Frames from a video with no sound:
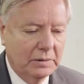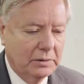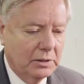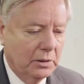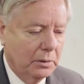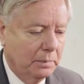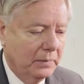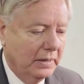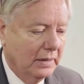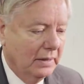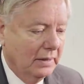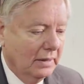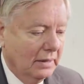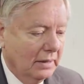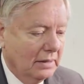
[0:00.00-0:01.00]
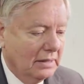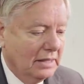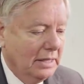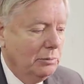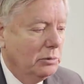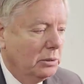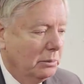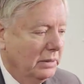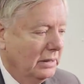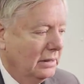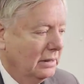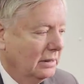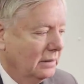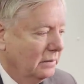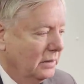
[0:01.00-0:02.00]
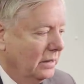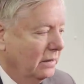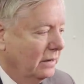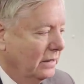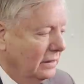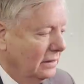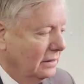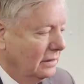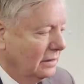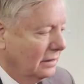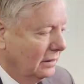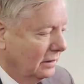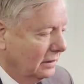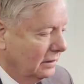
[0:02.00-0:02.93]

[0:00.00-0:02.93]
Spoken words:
So it seems to me that there is